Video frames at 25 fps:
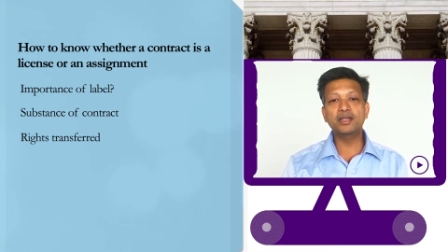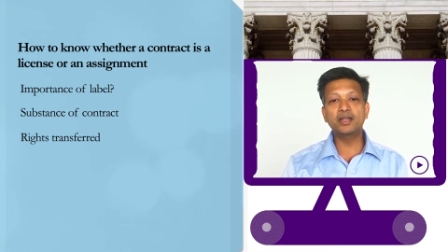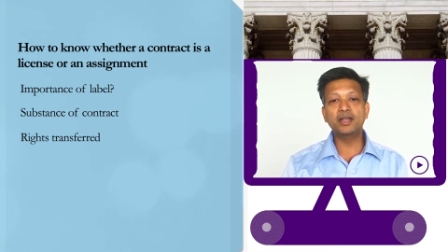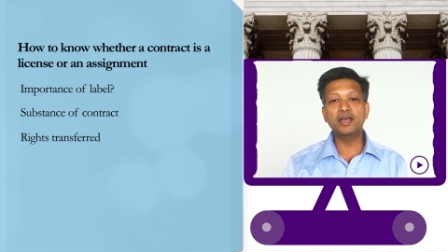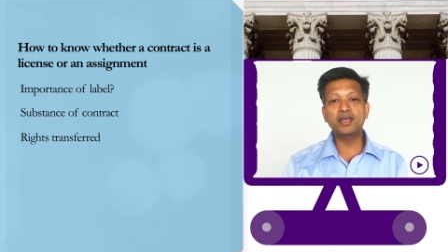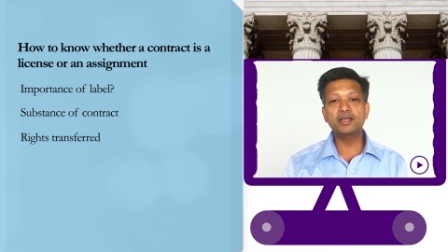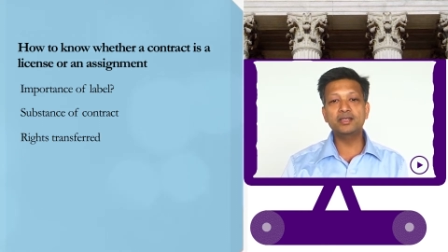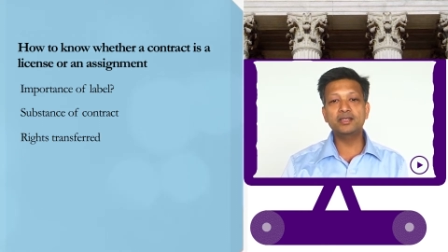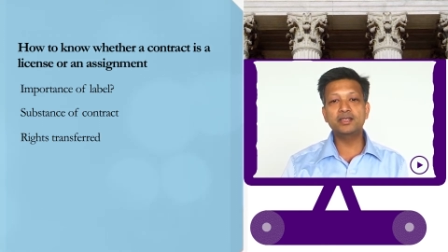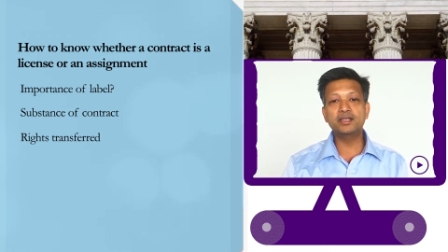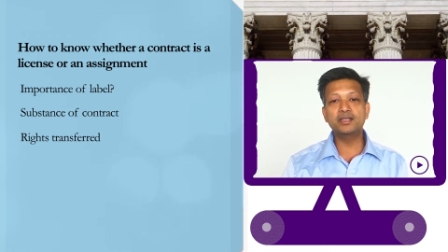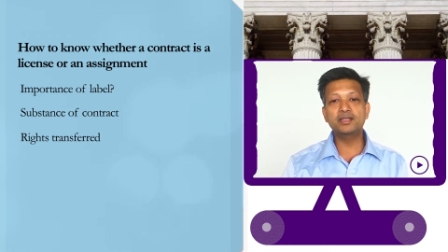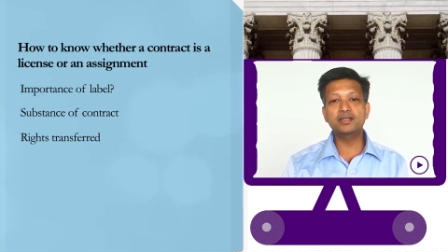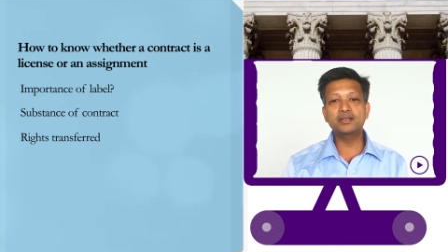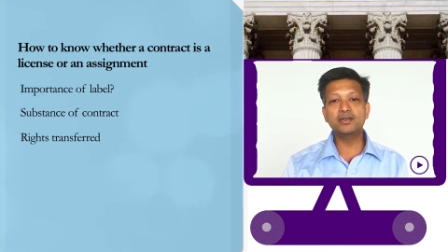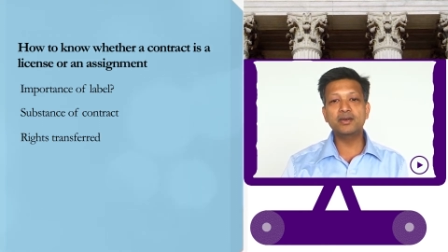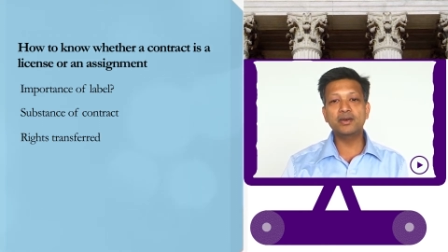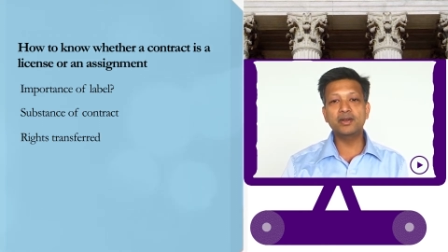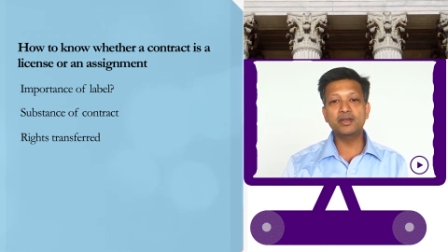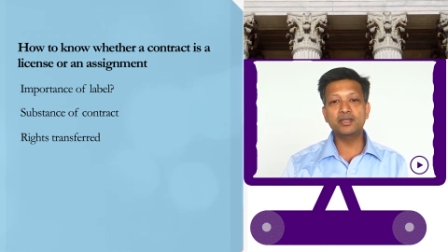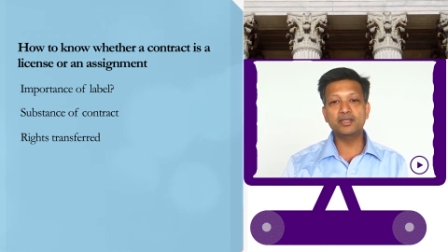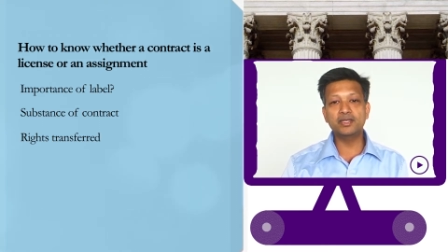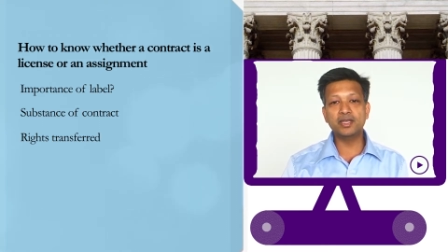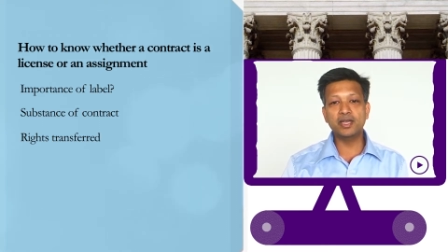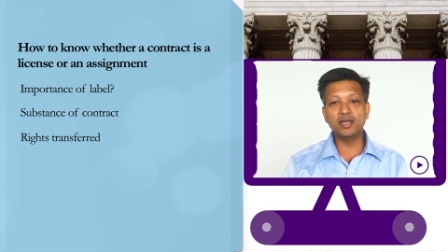a license
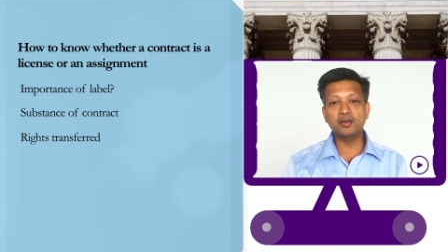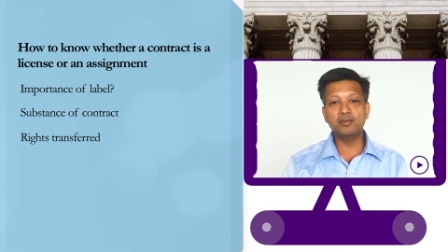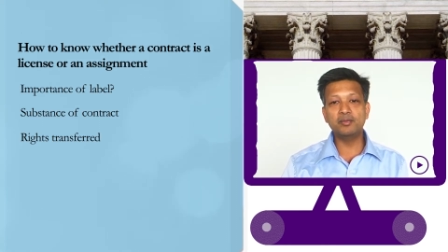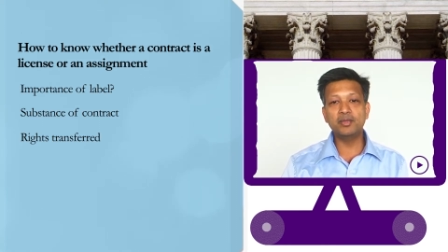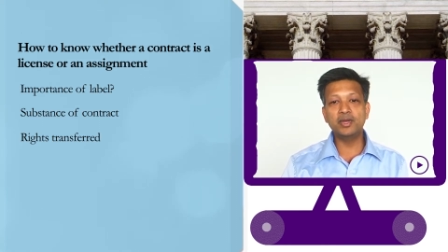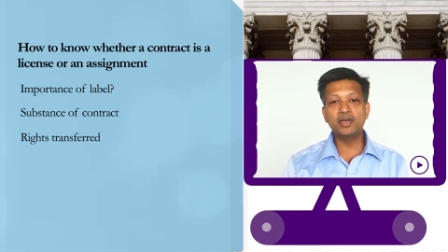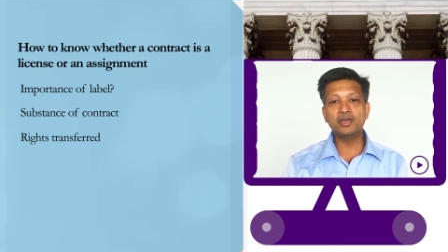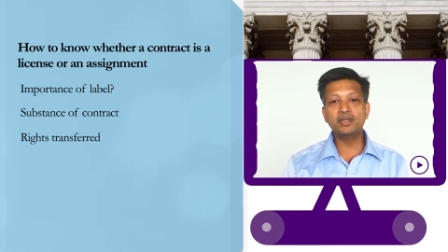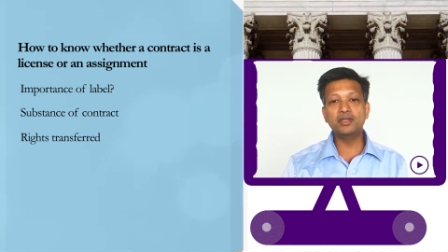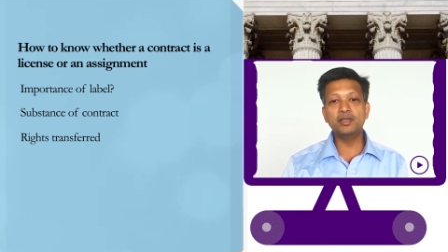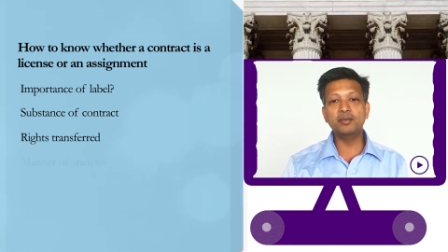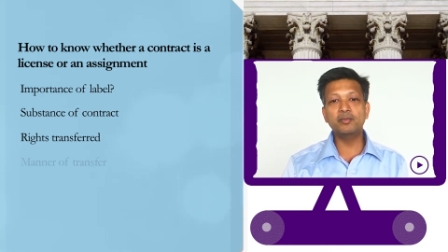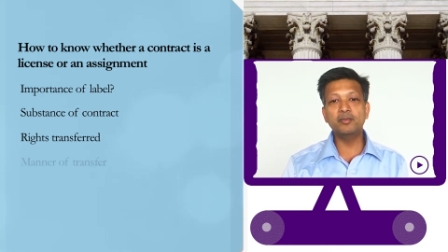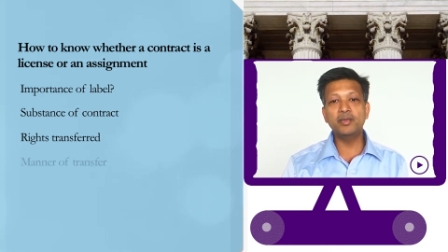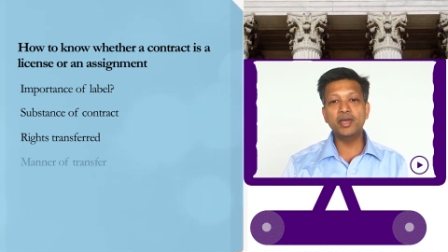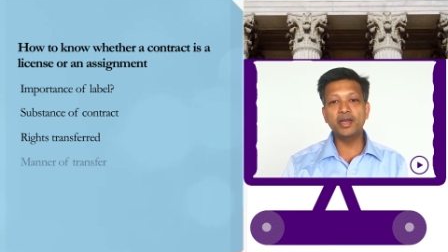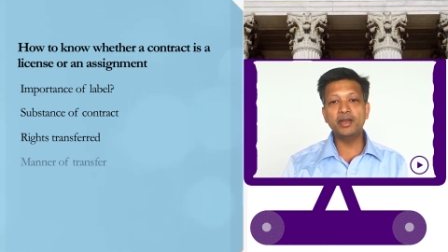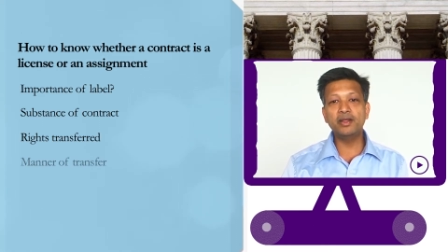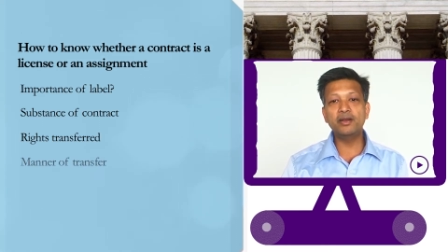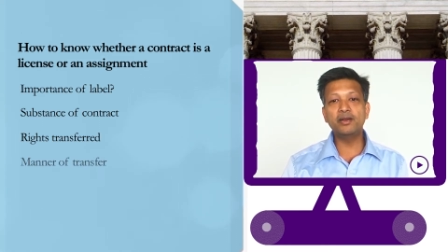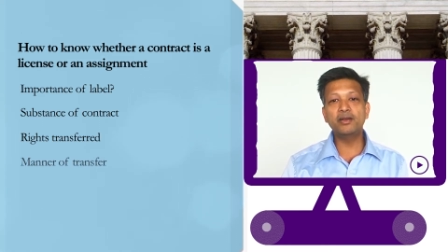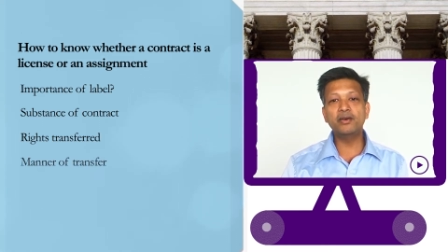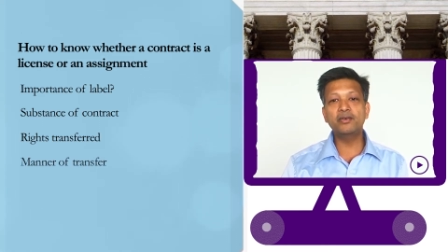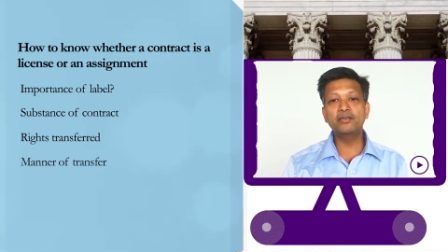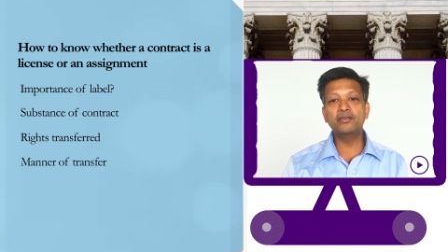or assignment, the
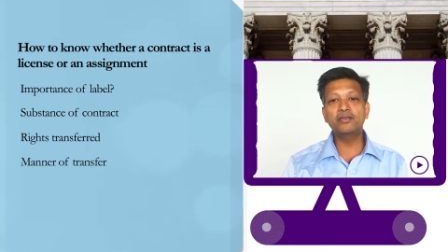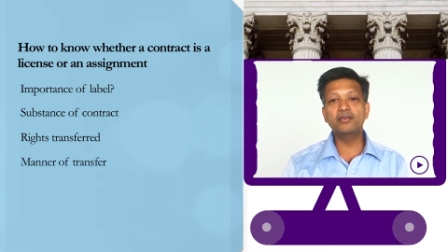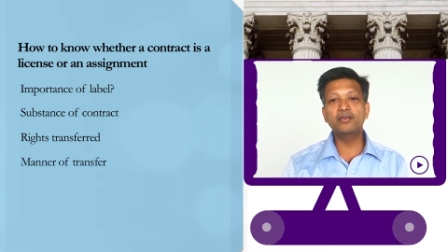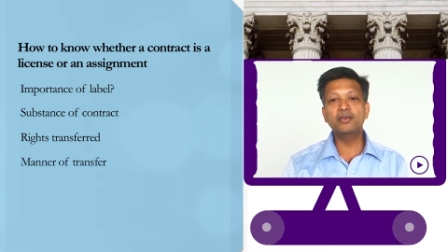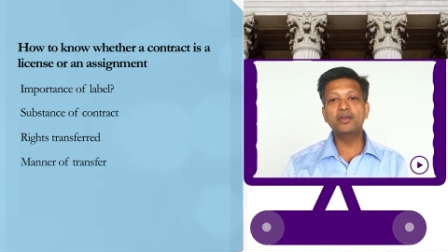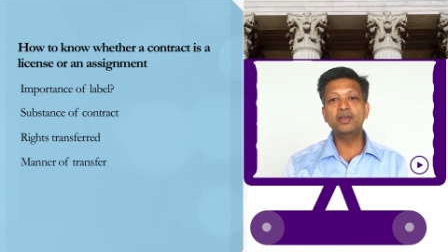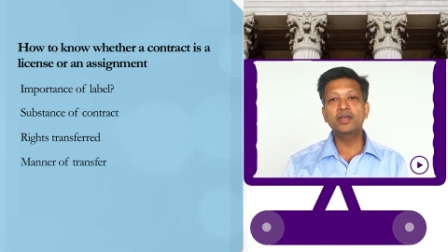manner of